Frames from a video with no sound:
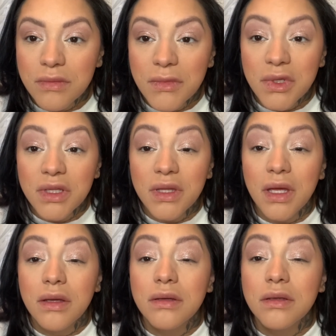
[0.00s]
Look at that.
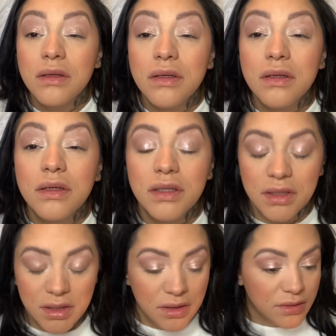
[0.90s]

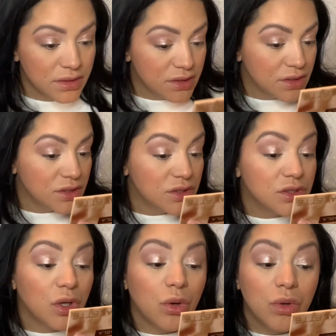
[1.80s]
Oh, it's
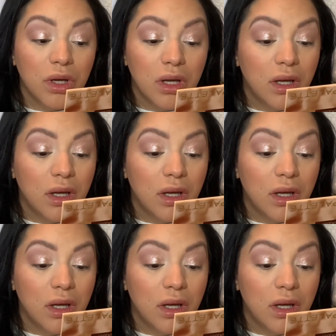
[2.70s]
so